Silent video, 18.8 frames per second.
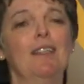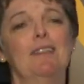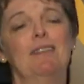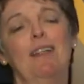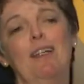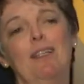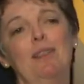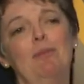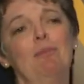
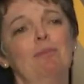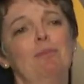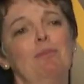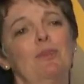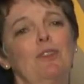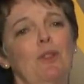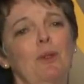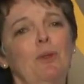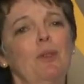Um,
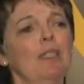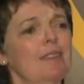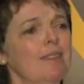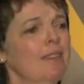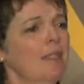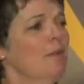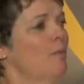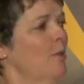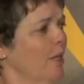so in
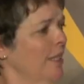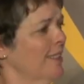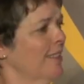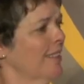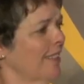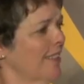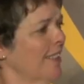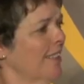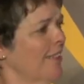some ways,
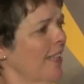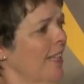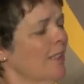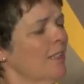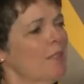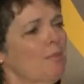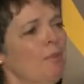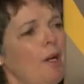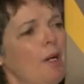I think
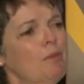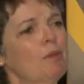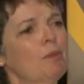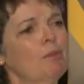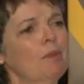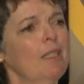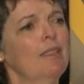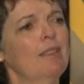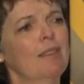that's
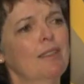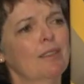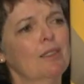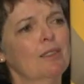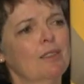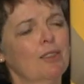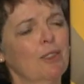probably as